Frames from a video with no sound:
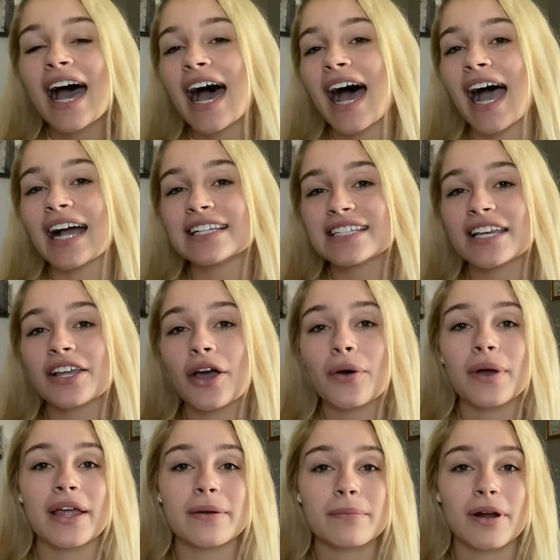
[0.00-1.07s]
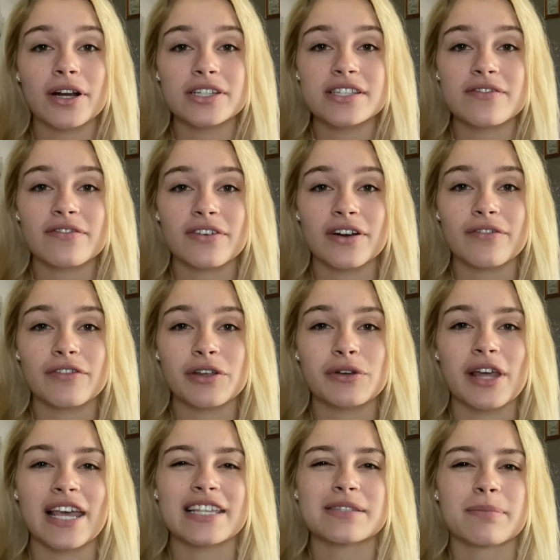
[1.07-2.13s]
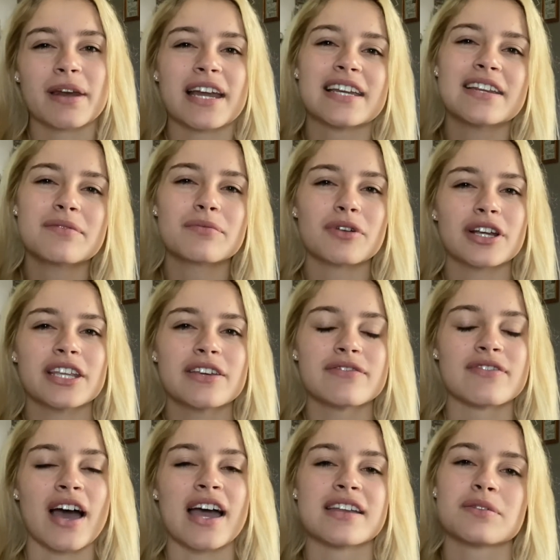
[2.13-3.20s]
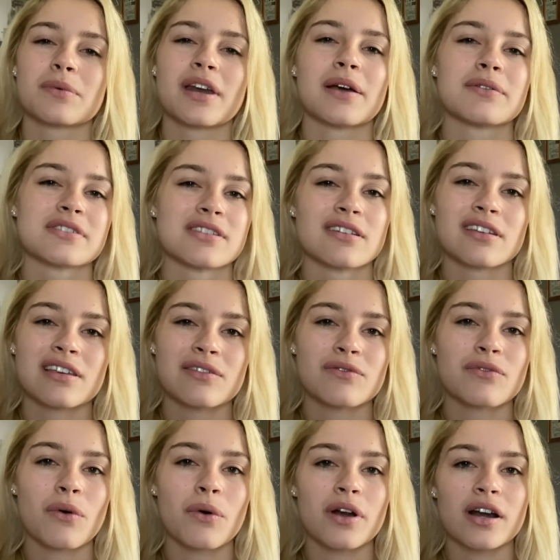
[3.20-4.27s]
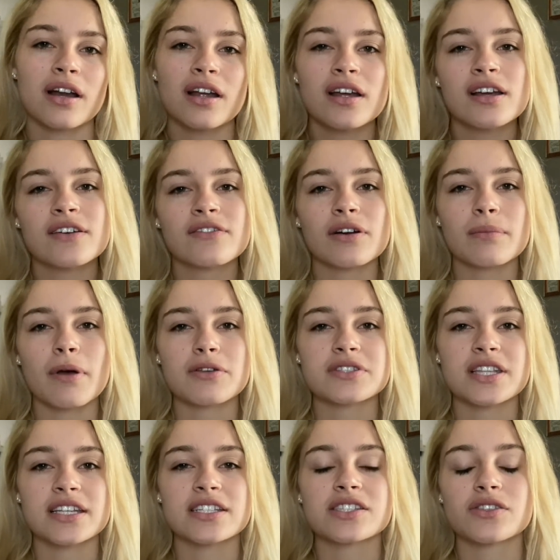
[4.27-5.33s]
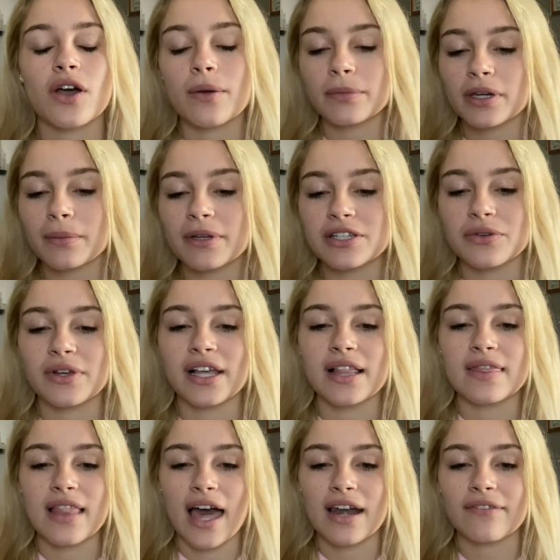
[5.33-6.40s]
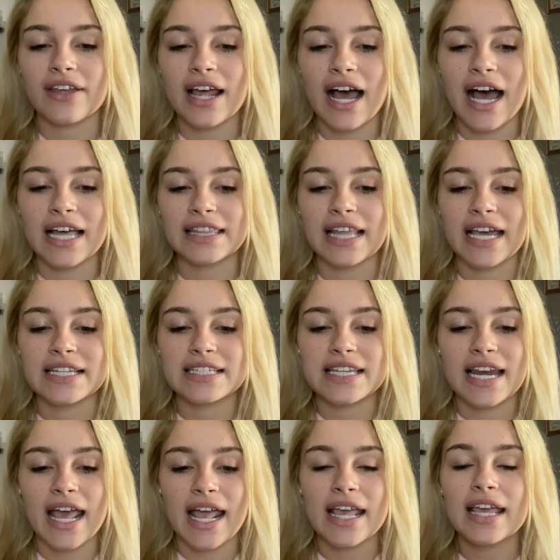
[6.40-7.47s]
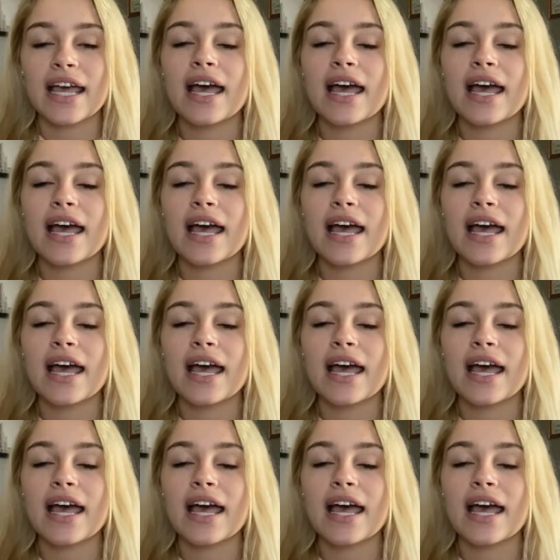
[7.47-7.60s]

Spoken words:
I did go in person for a few days, but I didn't really find what I was looking for most things, so I'm going to be doing a lot of it online today.